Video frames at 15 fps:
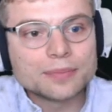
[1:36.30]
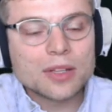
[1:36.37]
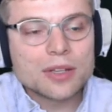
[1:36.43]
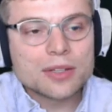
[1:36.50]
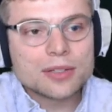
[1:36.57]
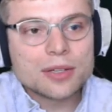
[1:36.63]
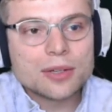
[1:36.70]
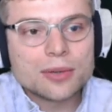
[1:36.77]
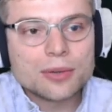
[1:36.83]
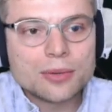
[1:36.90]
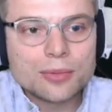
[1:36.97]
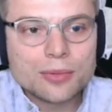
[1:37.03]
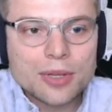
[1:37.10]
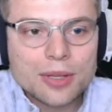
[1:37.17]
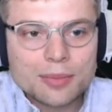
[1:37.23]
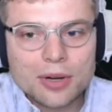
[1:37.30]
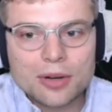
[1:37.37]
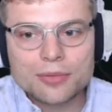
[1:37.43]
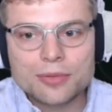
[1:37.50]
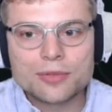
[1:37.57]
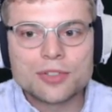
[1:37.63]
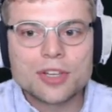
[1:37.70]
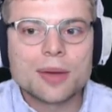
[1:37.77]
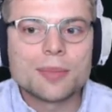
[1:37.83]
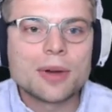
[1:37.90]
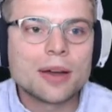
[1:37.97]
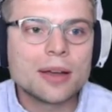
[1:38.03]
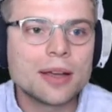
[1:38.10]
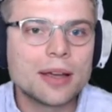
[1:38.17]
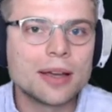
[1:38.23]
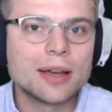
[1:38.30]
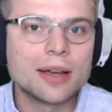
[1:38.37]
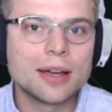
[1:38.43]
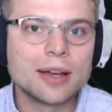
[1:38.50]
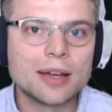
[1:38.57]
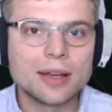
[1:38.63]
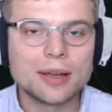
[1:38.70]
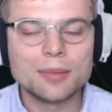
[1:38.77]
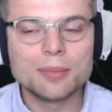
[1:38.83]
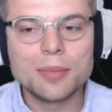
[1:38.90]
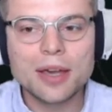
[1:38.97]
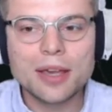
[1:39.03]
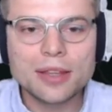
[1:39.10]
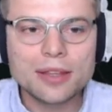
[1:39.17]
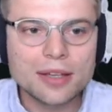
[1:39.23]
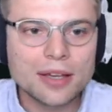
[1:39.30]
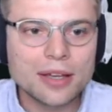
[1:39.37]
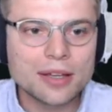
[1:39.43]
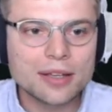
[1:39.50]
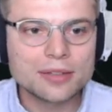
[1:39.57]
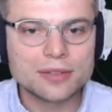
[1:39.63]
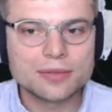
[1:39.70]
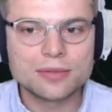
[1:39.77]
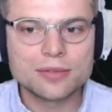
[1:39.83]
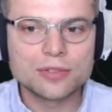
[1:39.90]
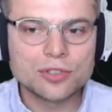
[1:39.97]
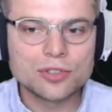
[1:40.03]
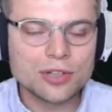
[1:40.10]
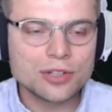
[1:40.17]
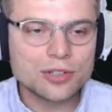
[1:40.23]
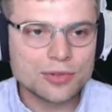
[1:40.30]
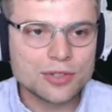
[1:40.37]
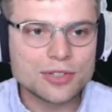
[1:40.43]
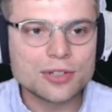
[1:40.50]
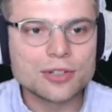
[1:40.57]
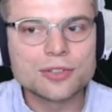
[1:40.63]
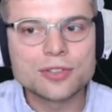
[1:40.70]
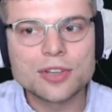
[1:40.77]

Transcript: so we both with Csaba made joint research